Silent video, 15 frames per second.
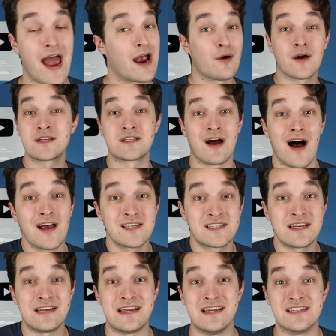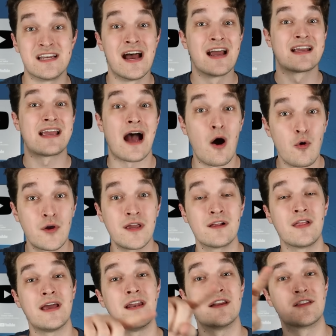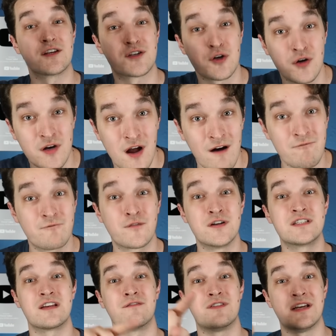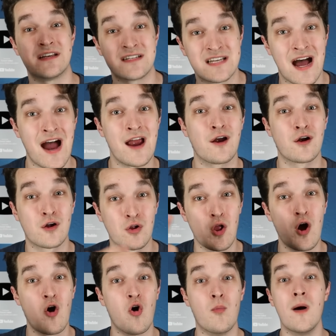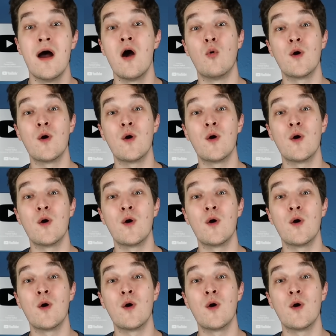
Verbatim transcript: Eratosthenes calculated the circumference of the entire globe